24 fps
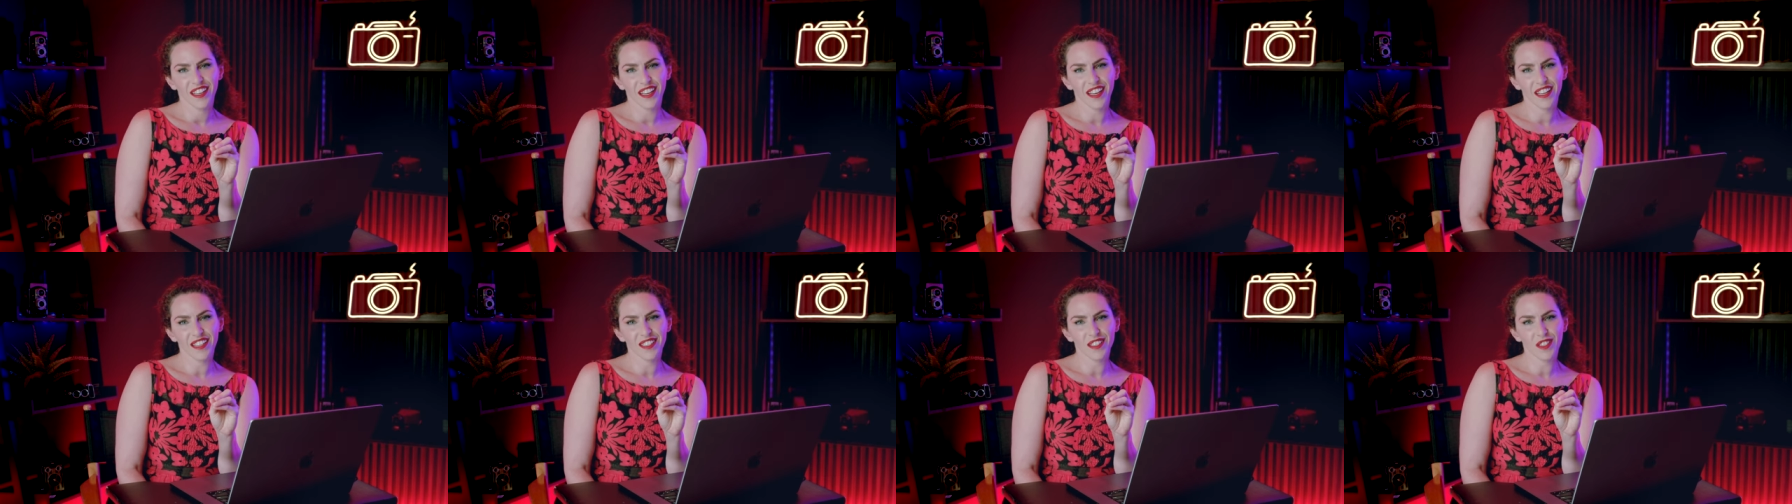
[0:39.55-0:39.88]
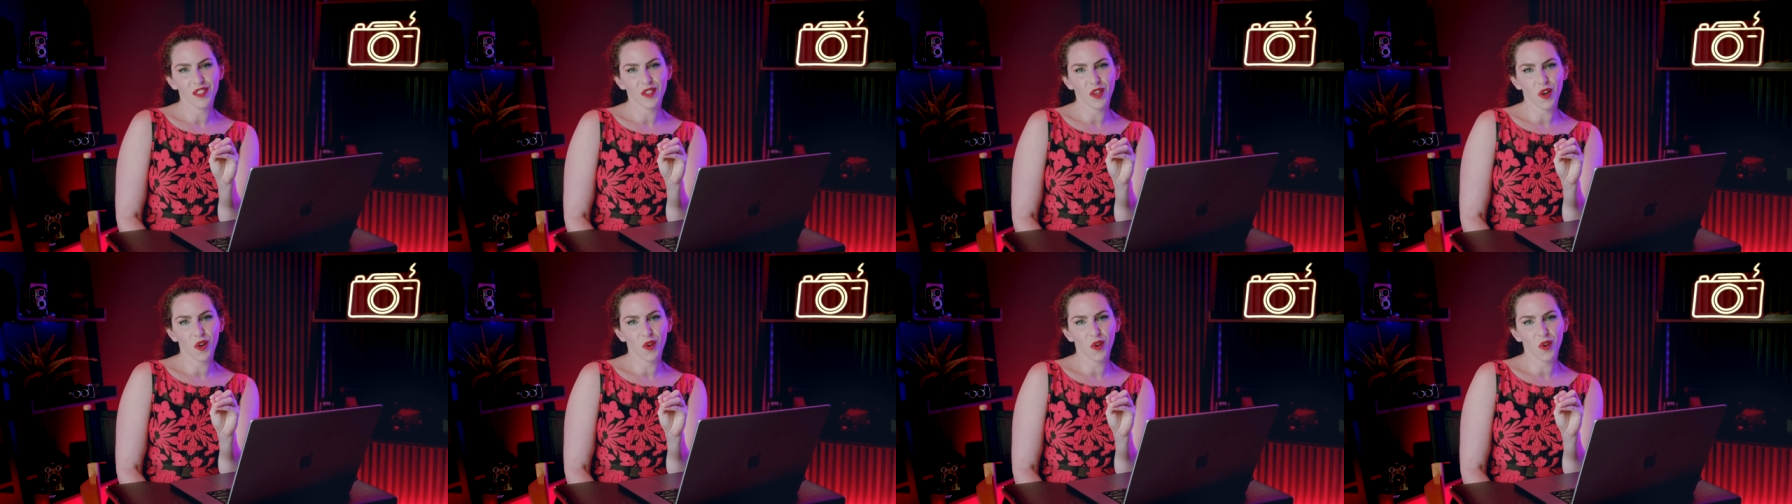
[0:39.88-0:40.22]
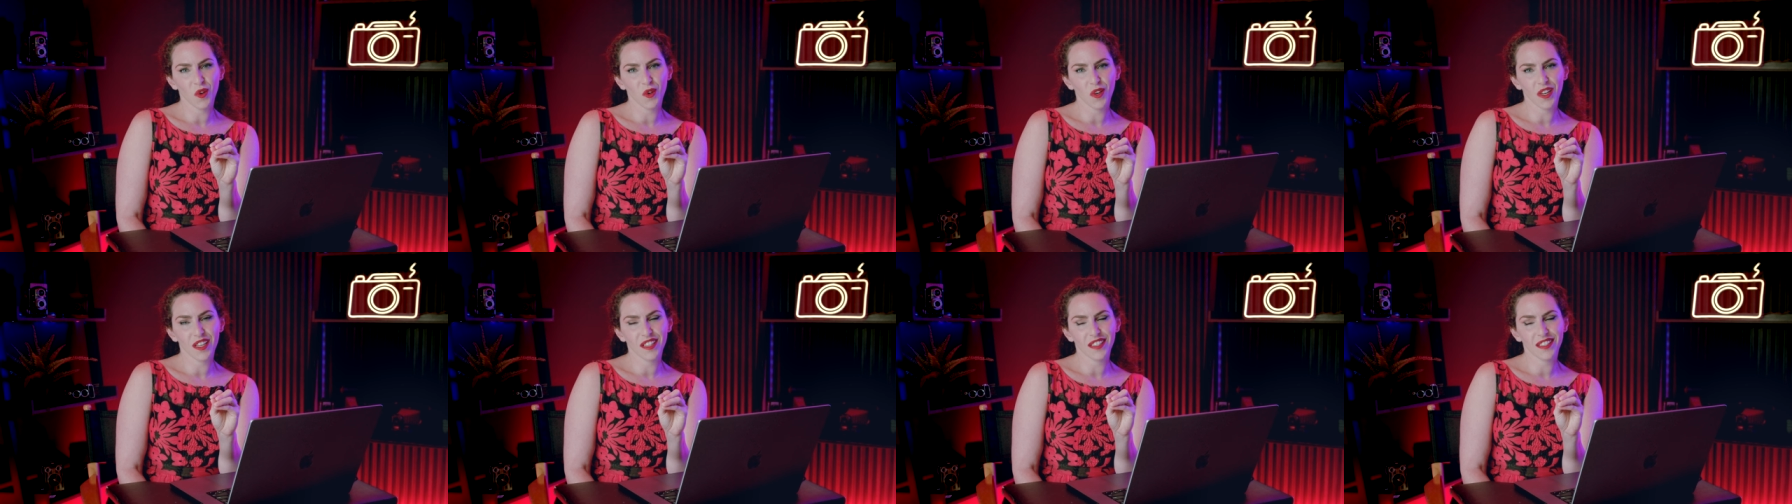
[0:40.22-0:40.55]
And
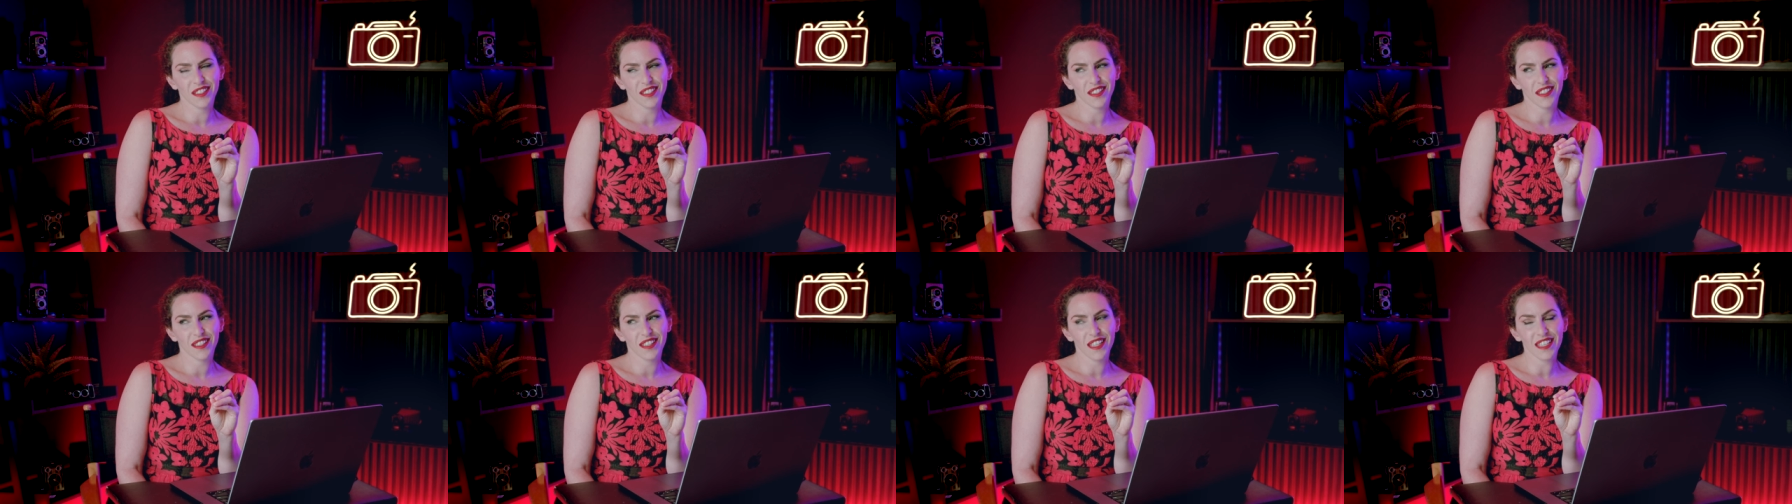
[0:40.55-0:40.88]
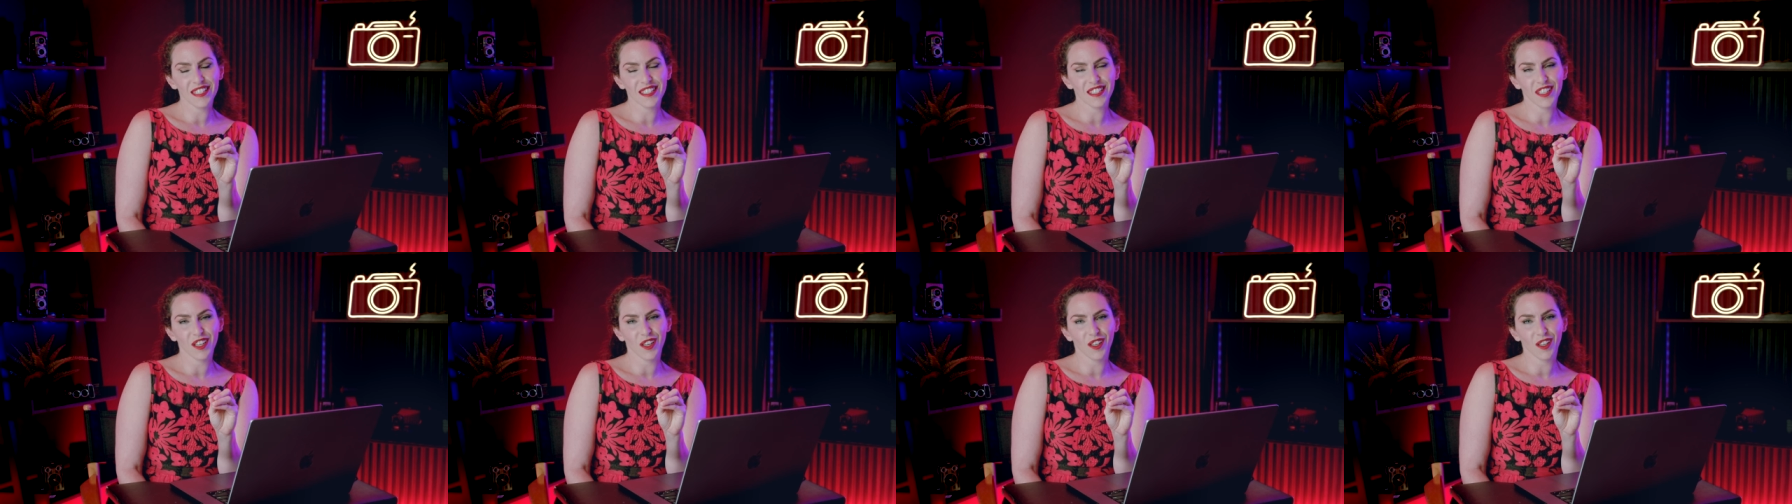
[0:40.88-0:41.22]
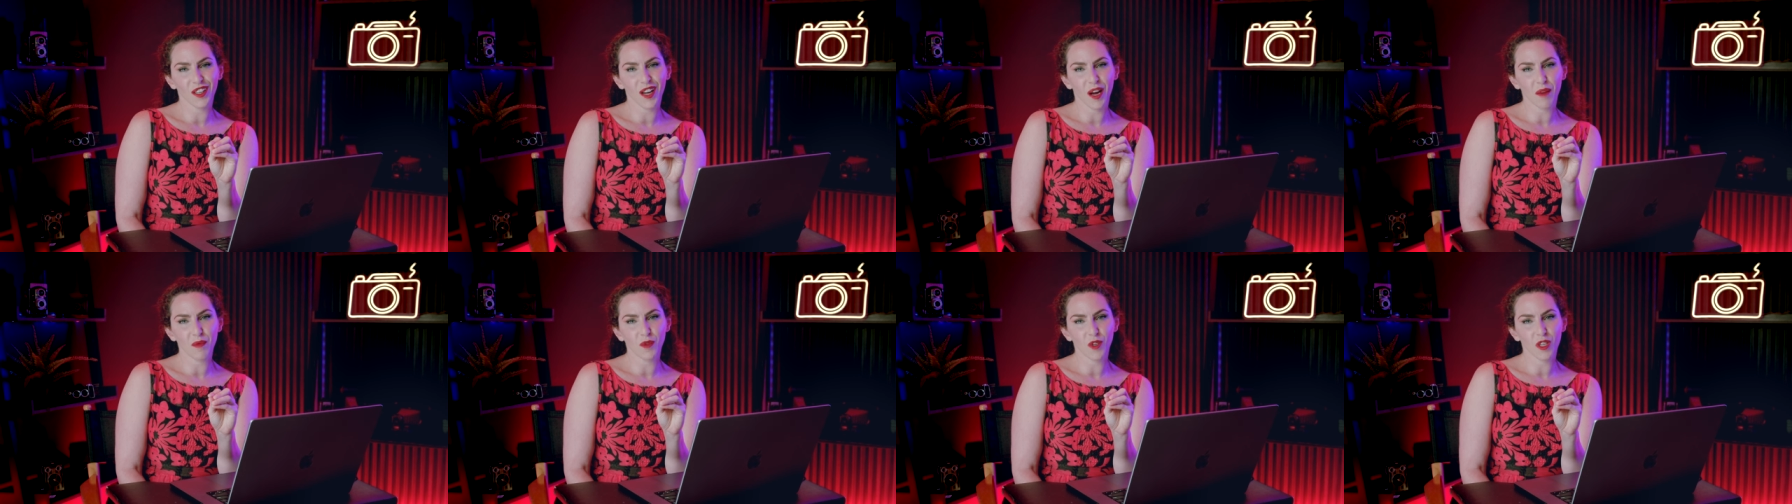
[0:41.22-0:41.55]
so this
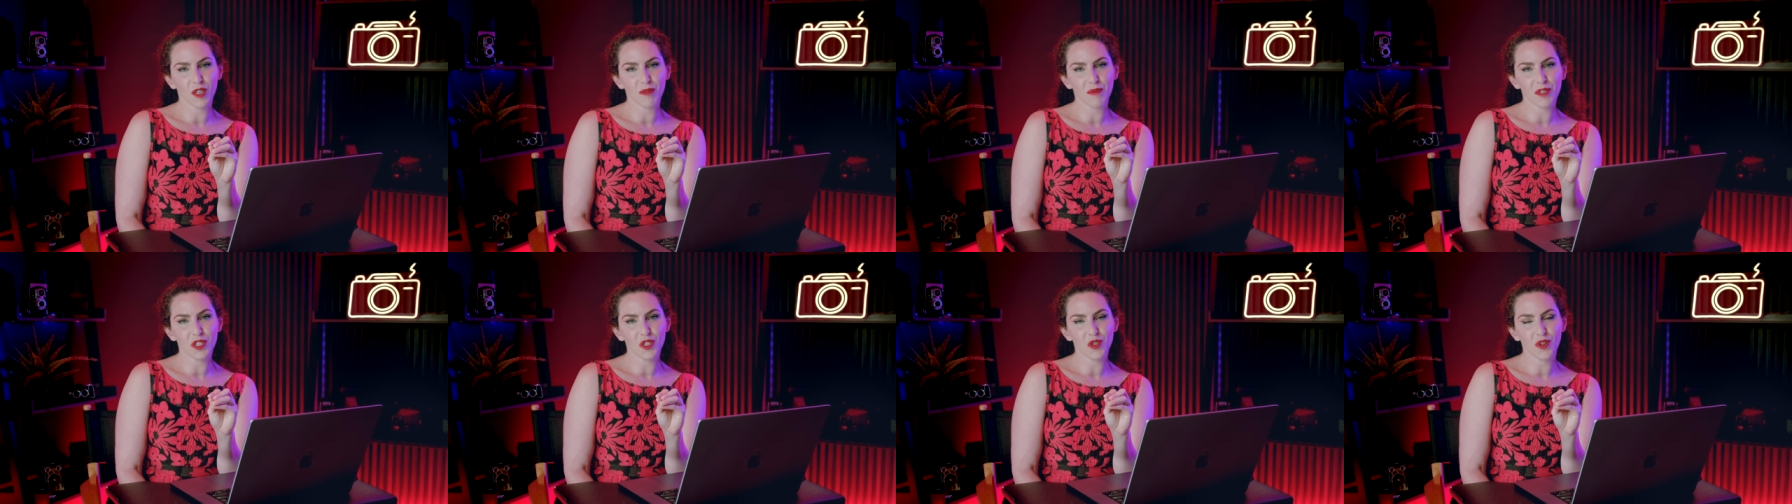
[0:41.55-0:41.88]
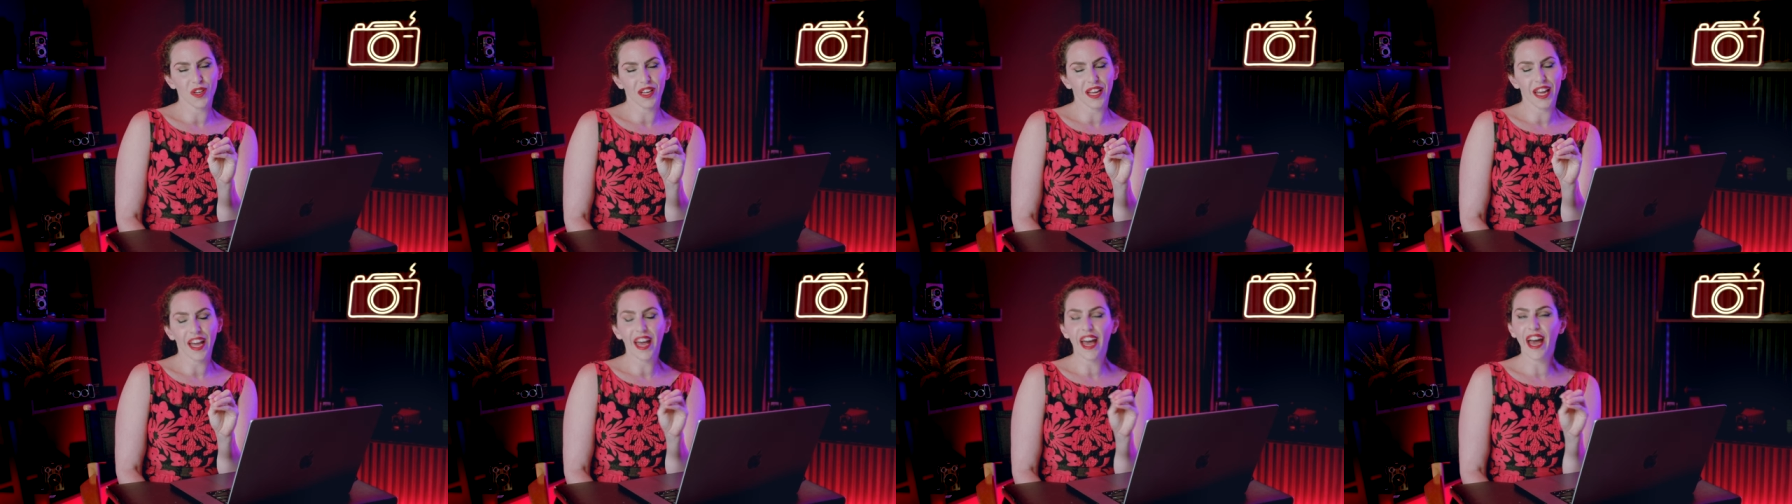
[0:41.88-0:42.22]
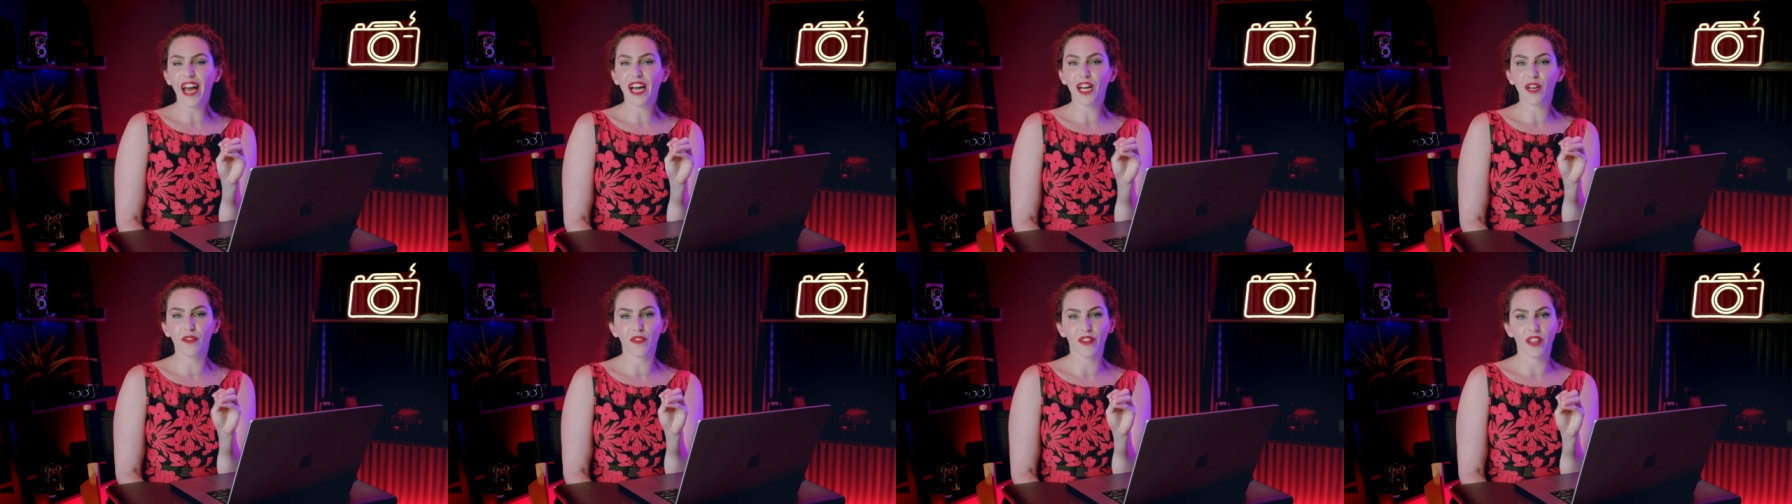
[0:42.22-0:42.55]
year I'm going to be shooting a
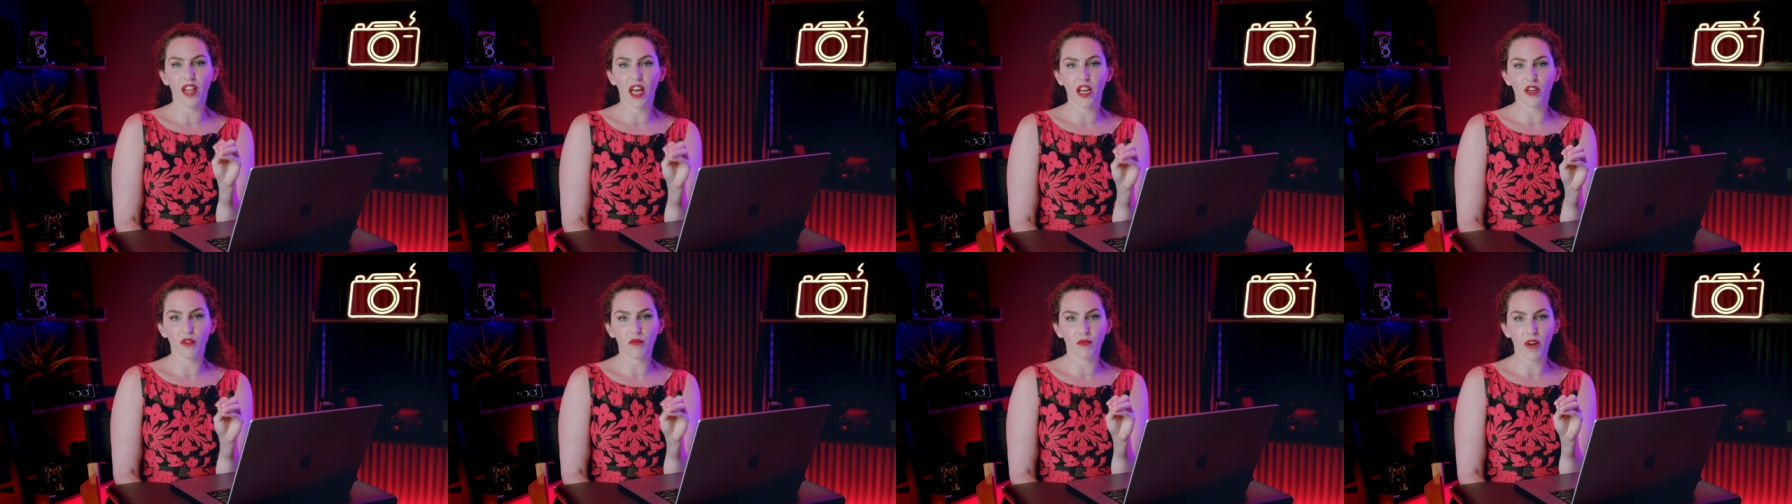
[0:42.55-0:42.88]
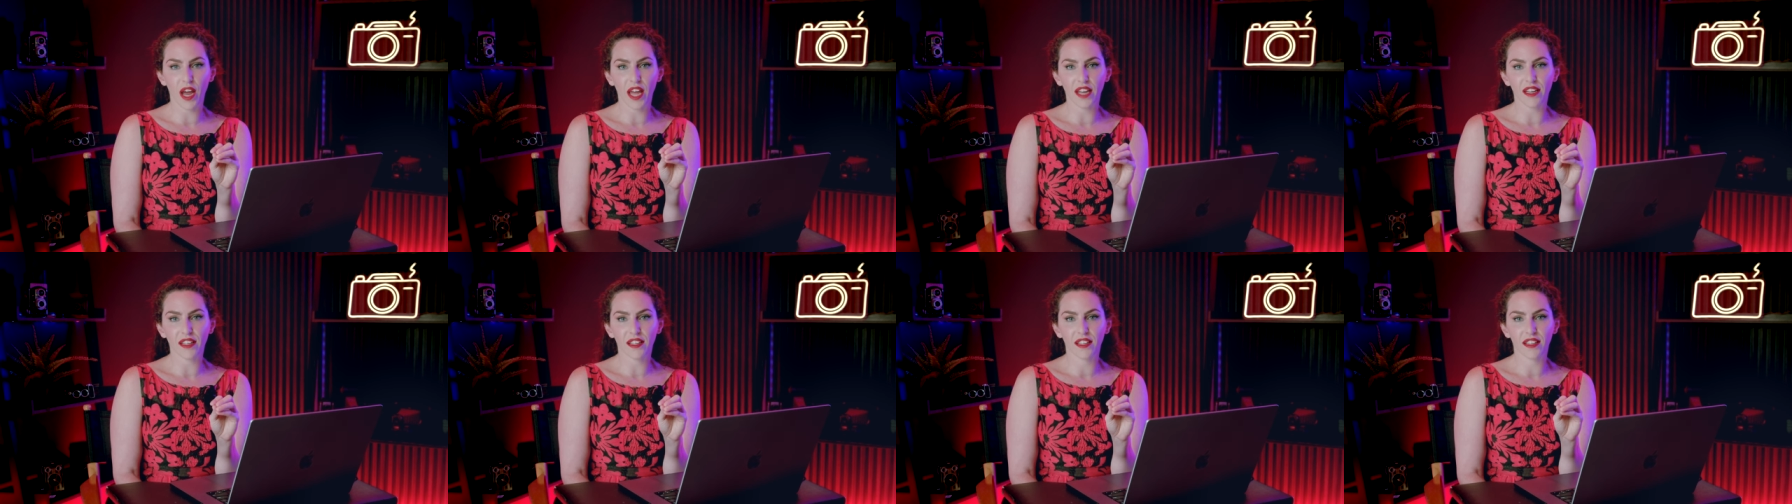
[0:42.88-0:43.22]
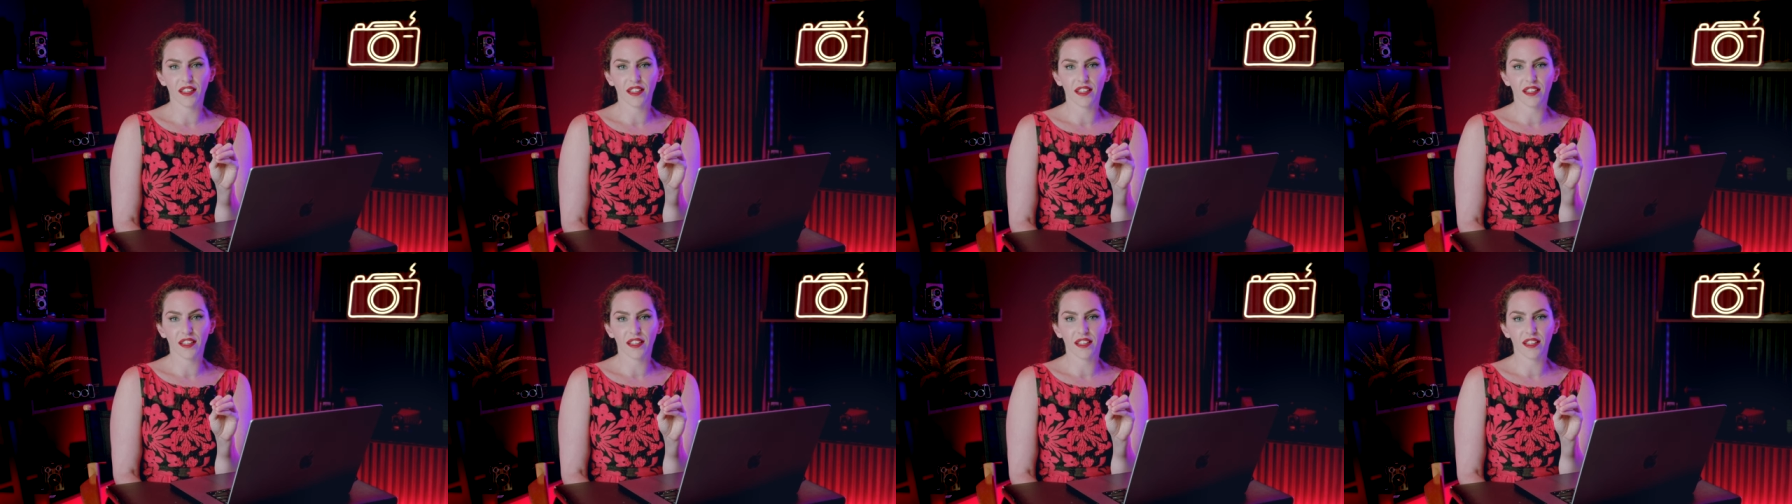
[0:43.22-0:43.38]
heck of a lot of red